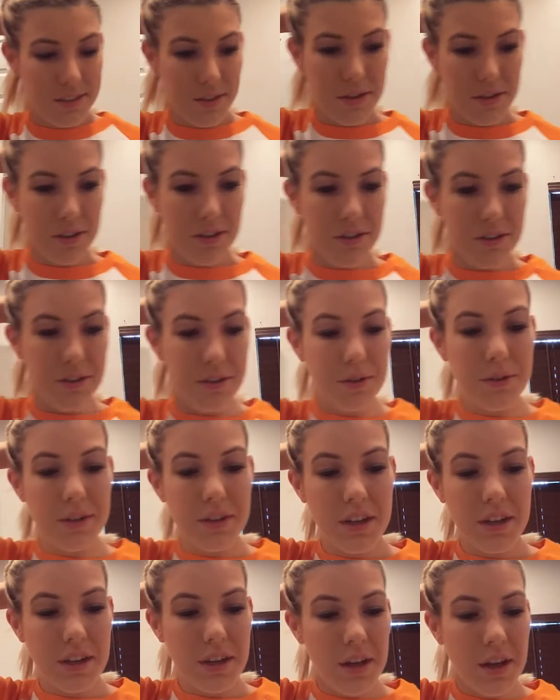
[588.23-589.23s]
you can do.
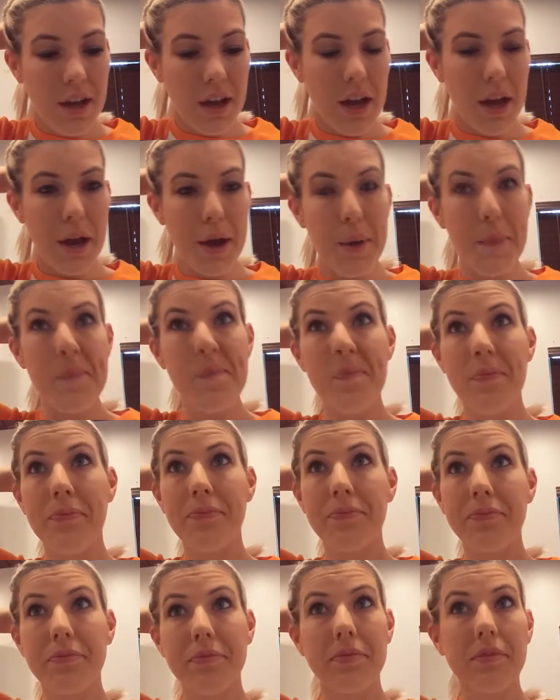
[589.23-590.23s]
Then
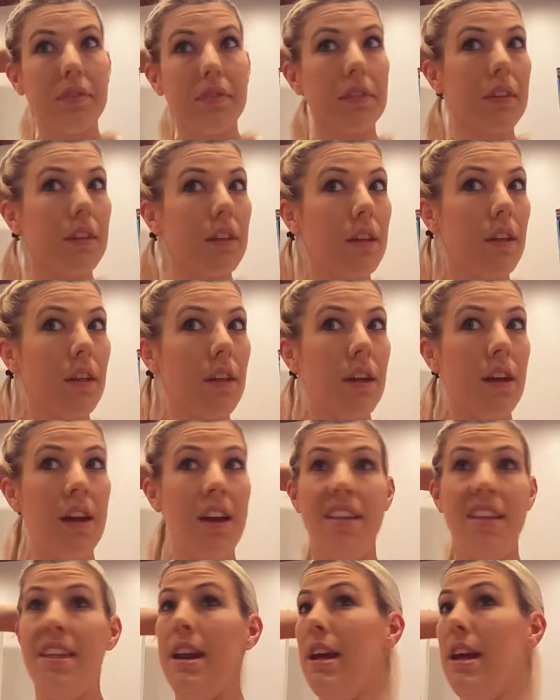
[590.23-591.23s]

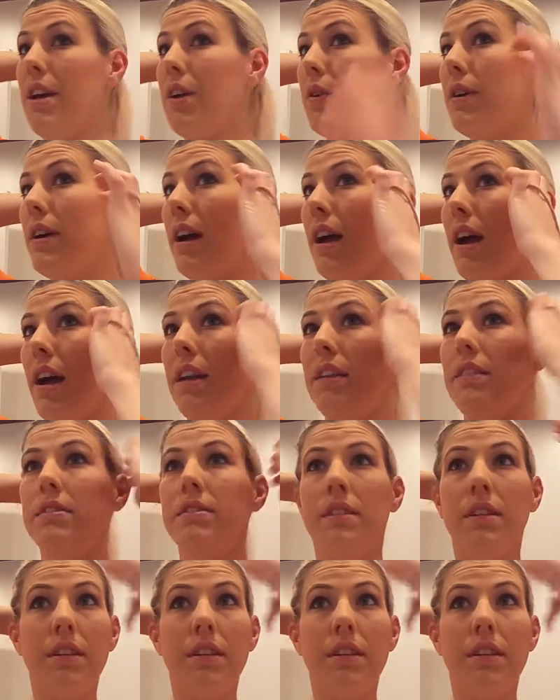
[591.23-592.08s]
I go ahead